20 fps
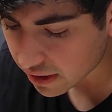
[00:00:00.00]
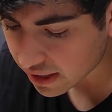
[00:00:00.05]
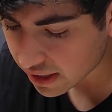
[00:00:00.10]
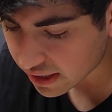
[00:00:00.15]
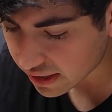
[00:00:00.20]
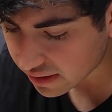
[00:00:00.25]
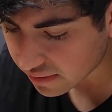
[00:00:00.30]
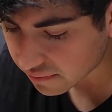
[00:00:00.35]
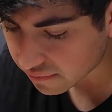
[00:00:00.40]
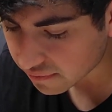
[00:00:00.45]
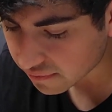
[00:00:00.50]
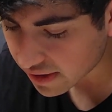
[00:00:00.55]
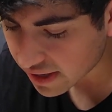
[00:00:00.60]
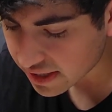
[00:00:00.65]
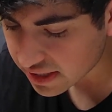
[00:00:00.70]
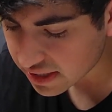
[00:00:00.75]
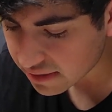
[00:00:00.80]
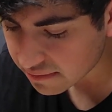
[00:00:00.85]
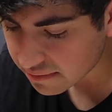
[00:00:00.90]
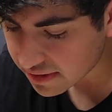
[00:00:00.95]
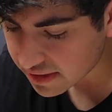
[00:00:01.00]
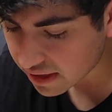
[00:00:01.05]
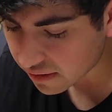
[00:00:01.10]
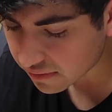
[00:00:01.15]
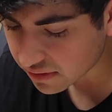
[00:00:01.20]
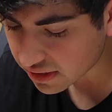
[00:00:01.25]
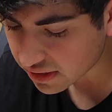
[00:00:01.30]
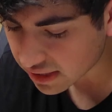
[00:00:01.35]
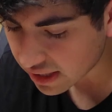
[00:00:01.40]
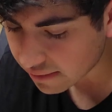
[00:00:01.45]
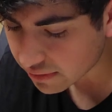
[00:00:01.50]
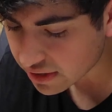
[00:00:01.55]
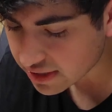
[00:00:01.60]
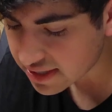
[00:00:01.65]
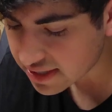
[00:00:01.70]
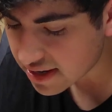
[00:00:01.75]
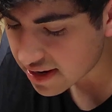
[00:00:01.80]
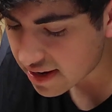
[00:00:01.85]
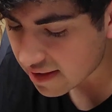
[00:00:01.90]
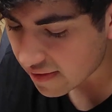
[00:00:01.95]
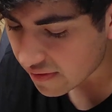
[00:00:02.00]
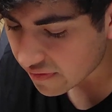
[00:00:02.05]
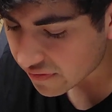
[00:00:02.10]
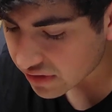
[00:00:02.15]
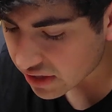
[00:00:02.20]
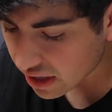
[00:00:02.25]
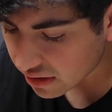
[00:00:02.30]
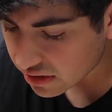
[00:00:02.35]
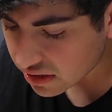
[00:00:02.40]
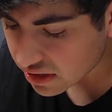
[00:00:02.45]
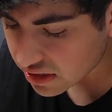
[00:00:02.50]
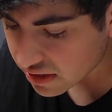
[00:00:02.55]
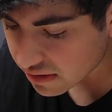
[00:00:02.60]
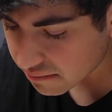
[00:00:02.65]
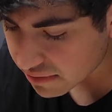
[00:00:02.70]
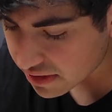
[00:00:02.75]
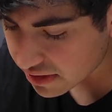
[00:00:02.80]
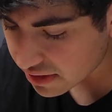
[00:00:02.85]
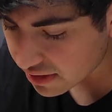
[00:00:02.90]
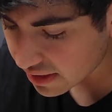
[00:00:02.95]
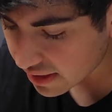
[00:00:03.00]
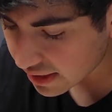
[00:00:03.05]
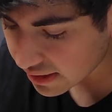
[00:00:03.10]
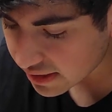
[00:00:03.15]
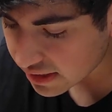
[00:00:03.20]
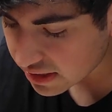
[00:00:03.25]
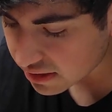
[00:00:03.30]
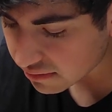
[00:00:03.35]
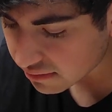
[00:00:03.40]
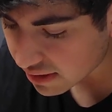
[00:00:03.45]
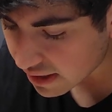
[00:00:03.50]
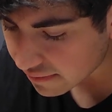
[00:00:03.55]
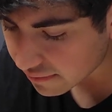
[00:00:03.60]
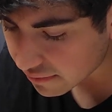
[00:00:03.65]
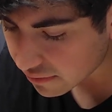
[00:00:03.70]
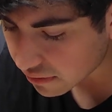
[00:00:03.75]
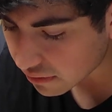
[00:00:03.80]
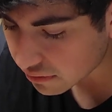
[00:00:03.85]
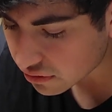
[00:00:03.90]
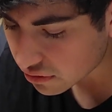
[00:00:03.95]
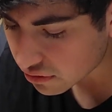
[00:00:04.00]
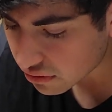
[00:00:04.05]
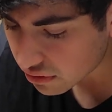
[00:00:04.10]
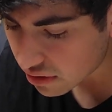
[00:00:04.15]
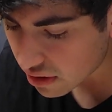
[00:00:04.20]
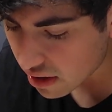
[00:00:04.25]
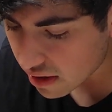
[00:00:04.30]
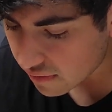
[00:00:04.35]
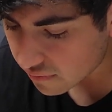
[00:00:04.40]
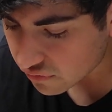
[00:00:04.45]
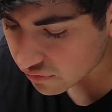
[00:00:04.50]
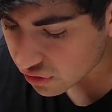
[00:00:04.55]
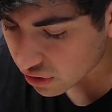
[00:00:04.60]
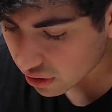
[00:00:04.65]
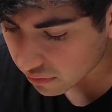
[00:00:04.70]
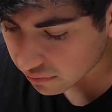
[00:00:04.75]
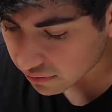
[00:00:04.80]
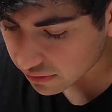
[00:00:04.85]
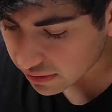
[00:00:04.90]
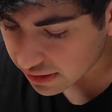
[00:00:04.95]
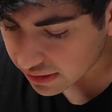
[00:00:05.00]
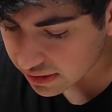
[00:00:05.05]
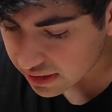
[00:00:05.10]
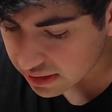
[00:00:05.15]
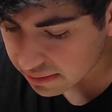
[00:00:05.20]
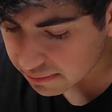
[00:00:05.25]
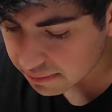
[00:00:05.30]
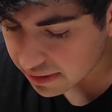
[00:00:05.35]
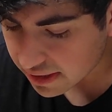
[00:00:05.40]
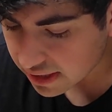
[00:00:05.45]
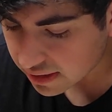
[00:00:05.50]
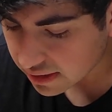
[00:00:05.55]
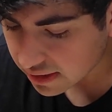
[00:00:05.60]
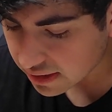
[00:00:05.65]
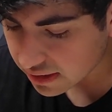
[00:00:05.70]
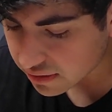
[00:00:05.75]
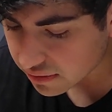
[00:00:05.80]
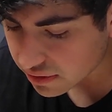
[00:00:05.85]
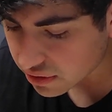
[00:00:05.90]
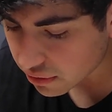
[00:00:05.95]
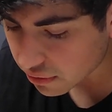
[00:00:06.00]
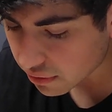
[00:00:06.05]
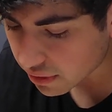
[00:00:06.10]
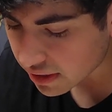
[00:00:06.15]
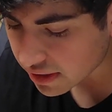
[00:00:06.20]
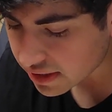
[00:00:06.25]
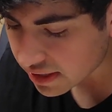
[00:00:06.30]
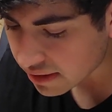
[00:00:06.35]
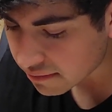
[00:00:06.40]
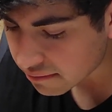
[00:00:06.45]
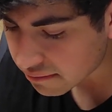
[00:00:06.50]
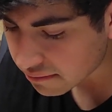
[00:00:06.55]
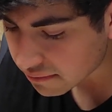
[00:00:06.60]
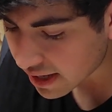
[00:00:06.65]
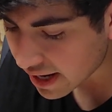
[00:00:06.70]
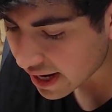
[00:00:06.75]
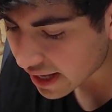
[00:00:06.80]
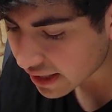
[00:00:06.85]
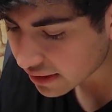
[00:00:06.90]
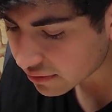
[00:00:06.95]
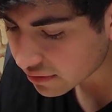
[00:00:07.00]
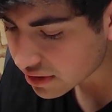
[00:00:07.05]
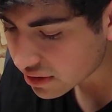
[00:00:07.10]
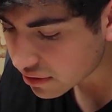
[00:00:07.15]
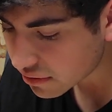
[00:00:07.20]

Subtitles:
confess themselves lovers. Intelligence of Mr. Hindley's arrival drove Linton speedily to his horse and Catherine to